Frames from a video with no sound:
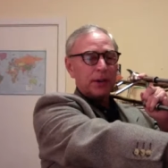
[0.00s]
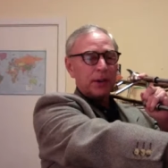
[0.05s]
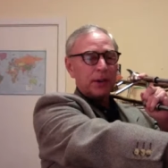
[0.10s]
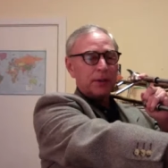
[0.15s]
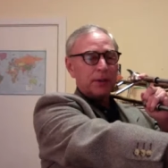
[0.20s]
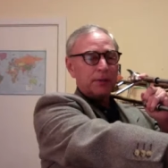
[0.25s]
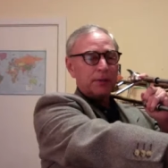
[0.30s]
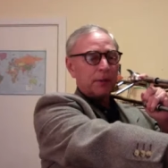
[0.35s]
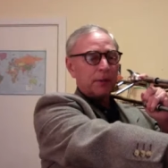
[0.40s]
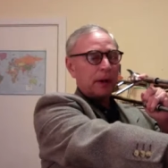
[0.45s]

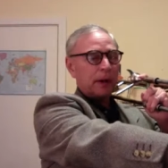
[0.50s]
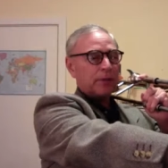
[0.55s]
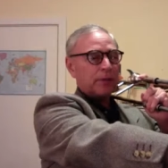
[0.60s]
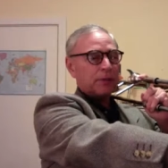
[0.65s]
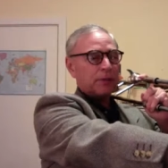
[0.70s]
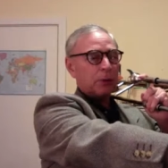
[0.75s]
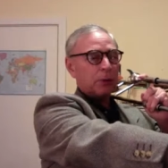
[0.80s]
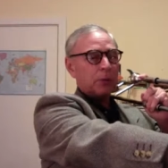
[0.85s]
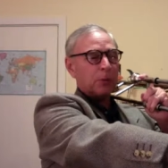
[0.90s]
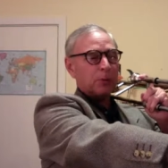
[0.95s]
And if you have
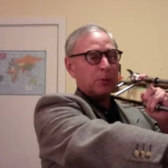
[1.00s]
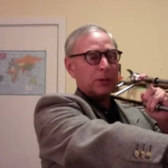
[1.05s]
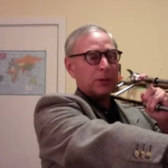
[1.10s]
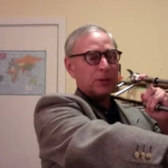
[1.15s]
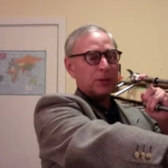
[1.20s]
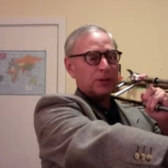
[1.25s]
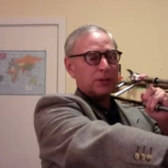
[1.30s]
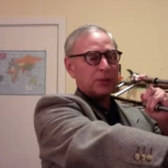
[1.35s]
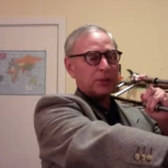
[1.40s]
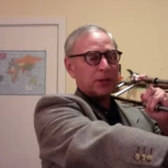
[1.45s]
trouble
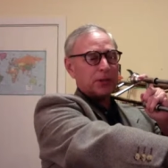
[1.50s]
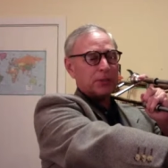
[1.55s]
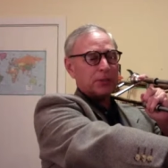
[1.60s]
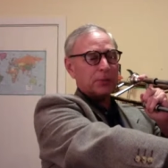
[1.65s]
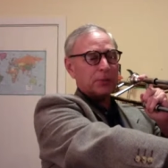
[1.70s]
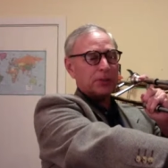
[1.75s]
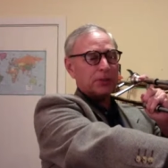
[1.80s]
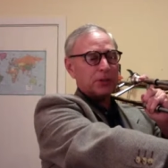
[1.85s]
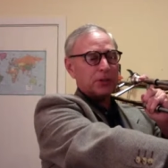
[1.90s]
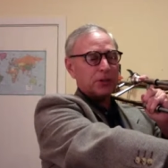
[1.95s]
reaching sixth
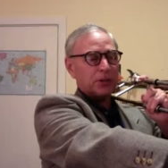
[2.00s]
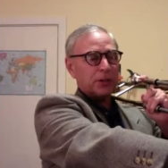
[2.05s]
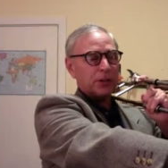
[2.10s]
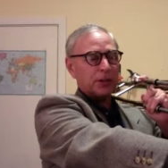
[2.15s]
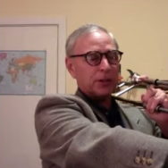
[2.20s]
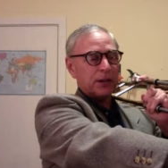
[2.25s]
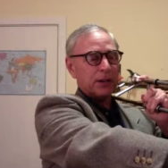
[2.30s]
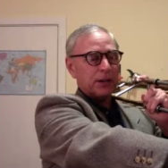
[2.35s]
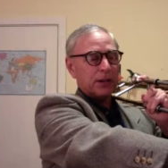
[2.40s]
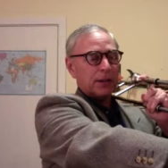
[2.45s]

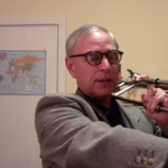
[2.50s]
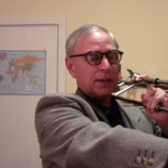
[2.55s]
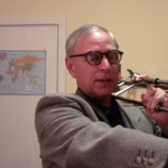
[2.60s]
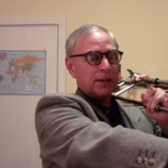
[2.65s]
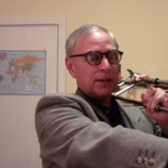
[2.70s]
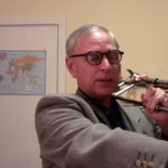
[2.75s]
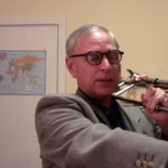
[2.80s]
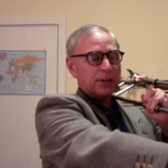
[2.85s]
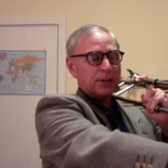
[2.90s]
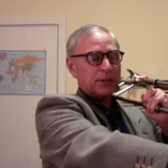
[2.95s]
position,
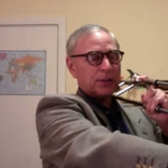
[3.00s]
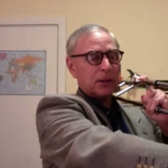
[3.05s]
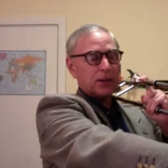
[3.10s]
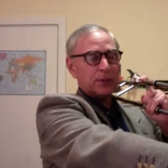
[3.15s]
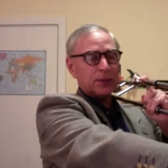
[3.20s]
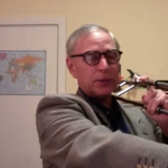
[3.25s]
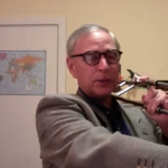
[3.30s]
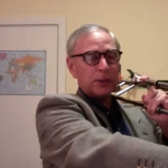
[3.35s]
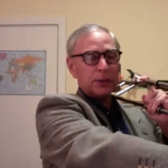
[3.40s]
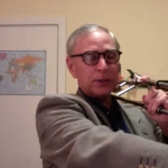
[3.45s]
this is
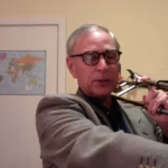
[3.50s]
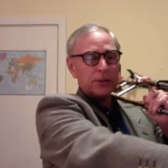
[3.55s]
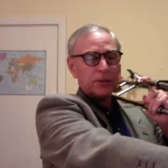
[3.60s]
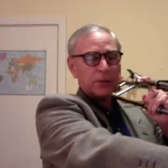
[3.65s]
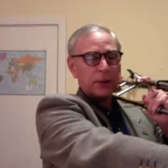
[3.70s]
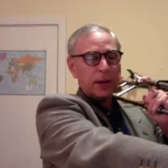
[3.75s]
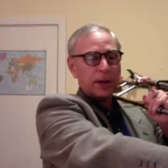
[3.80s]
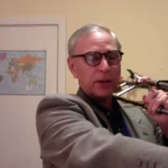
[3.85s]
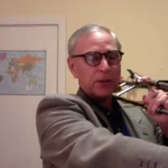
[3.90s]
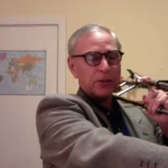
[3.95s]
also a good
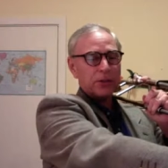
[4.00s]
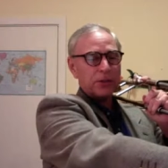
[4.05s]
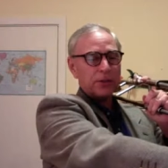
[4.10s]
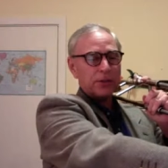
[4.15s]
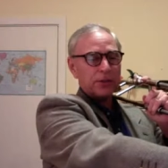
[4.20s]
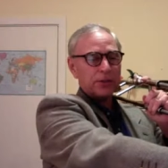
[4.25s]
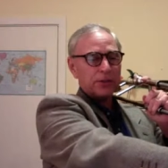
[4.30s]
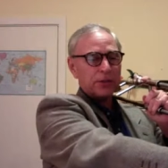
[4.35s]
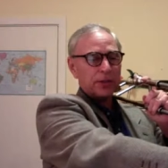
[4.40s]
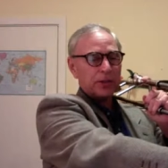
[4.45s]
strategy
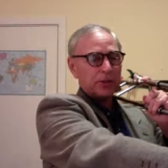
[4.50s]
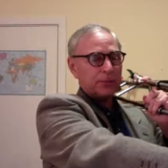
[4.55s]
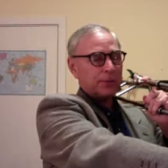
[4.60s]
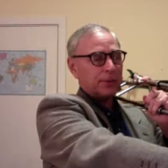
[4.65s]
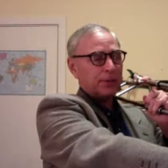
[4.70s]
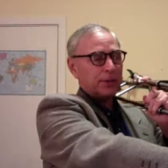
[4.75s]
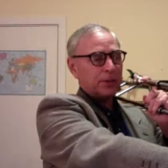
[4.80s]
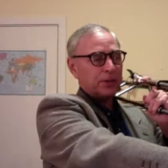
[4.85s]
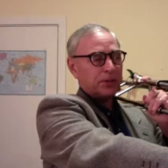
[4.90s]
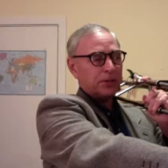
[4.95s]
for sixth
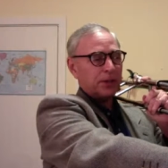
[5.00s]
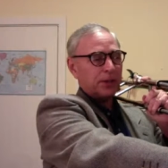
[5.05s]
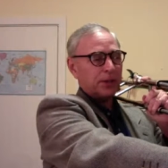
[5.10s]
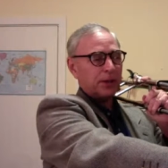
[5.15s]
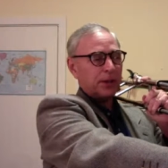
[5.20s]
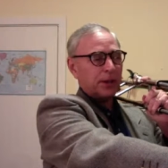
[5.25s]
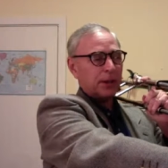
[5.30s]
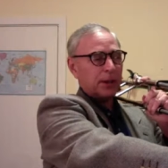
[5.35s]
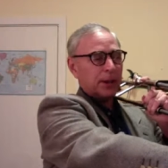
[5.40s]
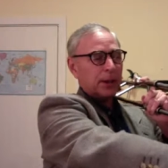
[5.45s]

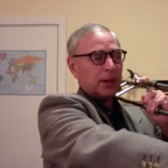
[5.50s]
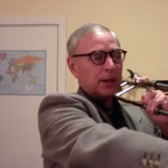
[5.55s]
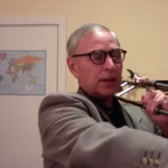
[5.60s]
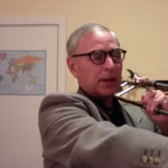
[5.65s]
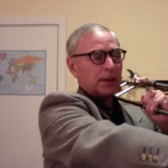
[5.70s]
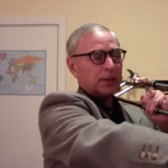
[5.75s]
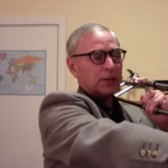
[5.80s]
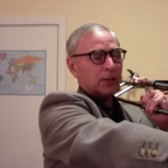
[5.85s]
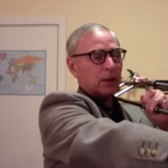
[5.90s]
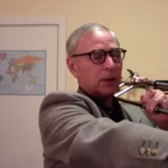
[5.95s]
position,
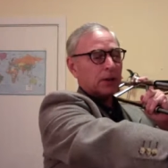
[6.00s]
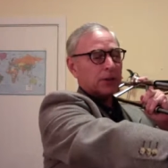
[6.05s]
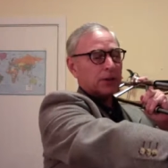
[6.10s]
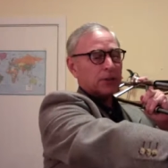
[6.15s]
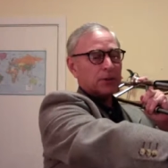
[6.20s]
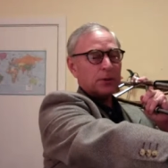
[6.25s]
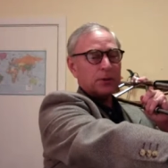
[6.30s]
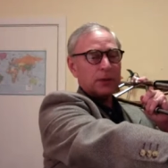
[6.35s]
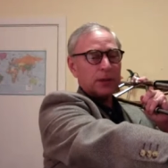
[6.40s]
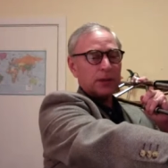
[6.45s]
as long
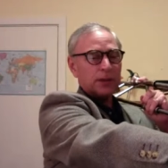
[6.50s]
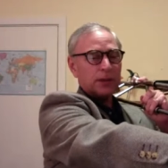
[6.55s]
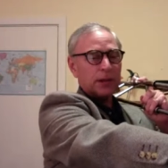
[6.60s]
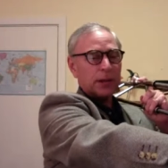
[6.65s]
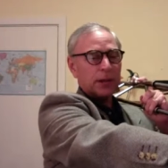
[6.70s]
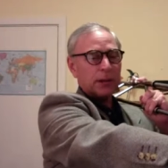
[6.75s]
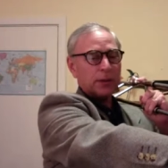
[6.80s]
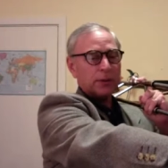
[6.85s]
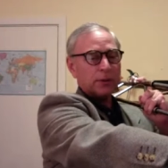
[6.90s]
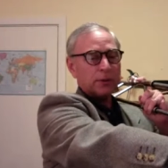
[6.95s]
as you can
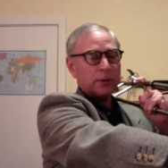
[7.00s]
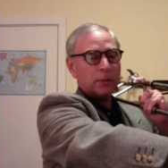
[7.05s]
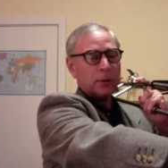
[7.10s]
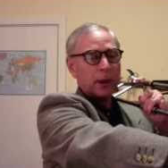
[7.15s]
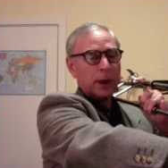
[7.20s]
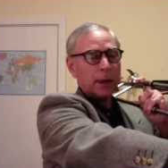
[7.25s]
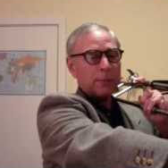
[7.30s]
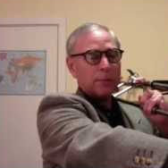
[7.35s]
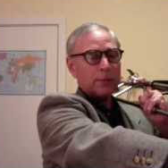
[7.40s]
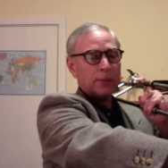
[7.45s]
take and
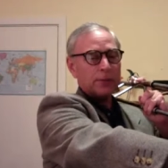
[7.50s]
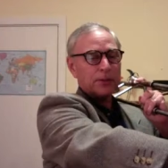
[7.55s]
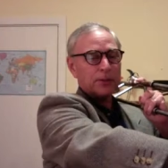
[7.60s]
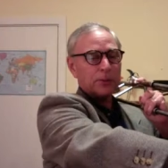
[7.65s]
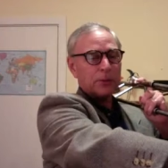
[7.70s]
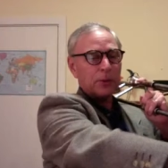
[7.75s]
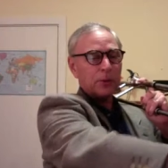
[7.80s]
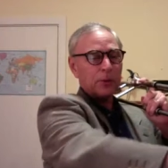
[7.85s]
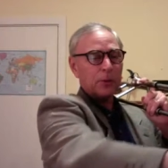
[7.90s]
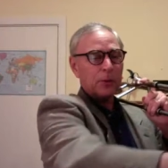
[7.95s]
grab this
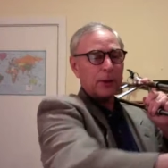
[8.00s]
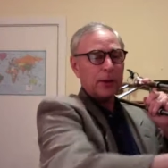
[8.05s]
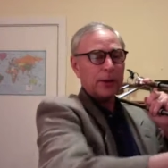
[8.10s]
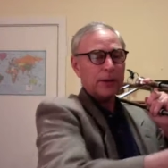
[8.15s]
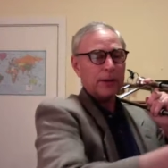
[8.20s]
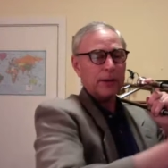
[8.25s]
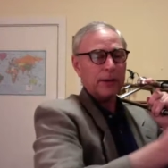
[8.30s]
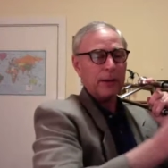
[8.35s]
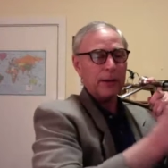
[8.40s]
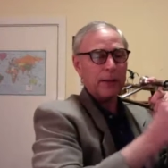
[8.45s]
real quick
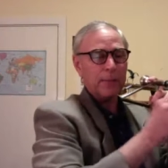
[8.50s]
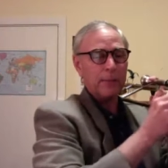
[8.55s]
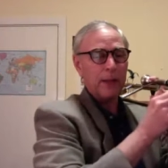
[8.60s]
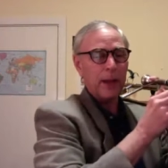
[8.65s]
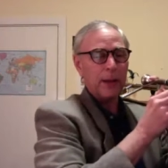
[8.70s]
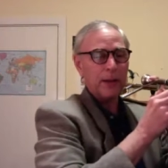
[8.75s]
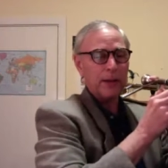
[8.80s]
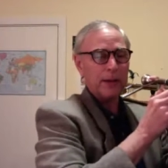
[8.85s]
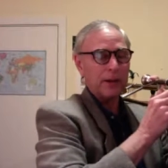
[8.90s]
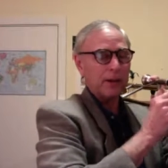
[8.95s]
and get it
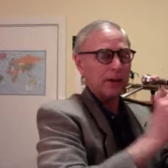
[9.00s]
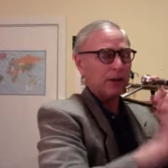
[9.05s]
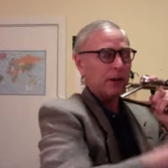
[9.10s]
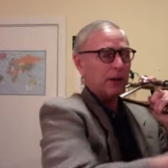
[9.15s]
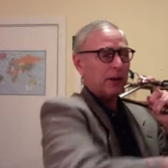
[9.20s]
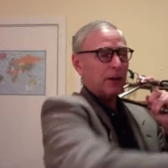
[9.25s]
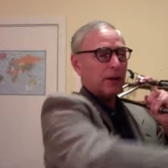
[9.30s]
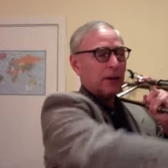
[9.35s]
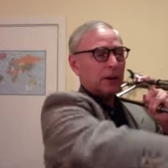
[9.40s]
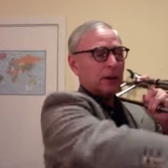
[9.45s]
back in
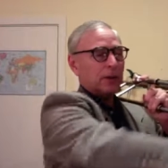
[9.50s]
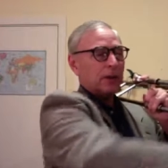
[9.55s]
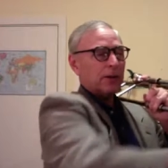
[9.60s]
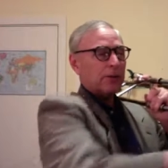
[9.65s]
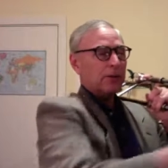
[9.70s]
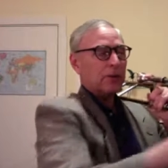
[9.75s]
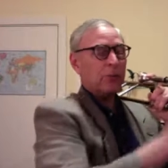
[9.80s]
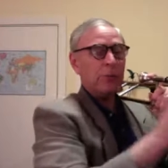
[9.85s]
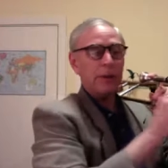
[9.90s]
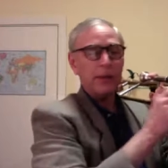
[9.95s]

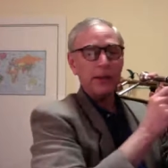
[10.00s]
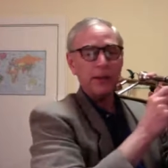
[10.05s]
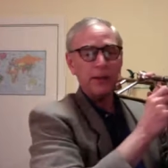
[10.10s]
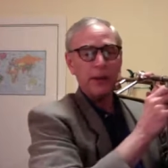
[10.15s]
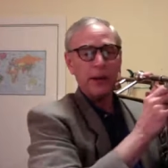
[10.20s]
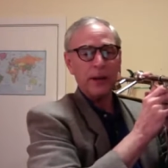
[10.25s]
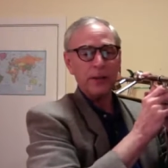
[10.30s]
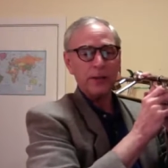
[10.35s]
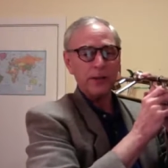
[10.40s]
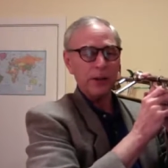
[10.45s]
to play your
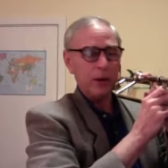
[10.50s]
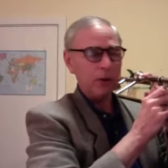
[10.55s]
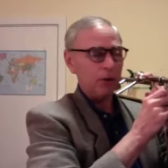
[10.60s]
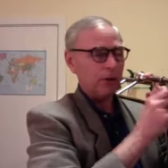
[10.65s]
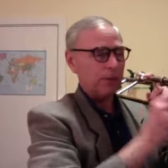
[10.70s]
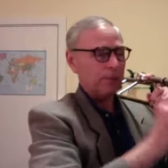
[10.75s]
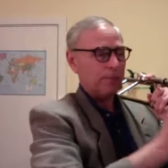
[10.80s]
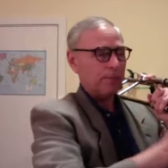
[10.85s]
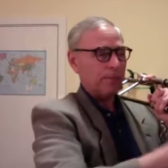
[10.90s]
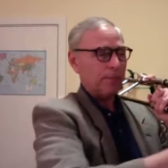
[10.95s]
next
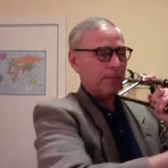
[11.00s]
note.